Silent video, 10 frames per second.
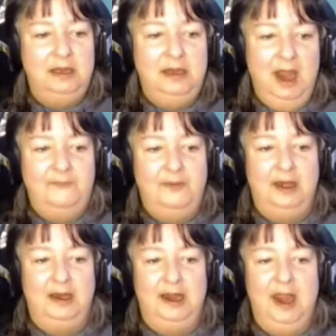
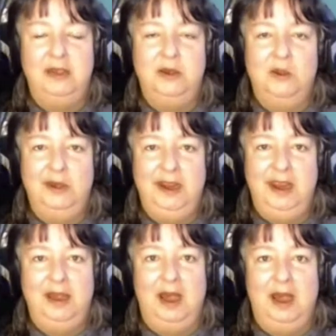Definitely. I totally
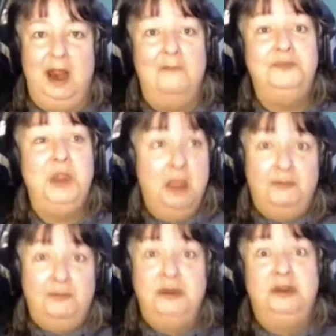get that.
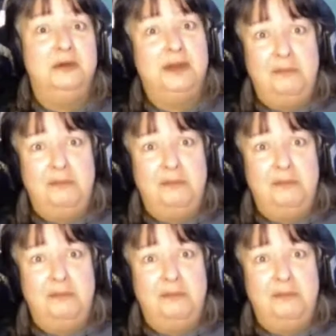But there's some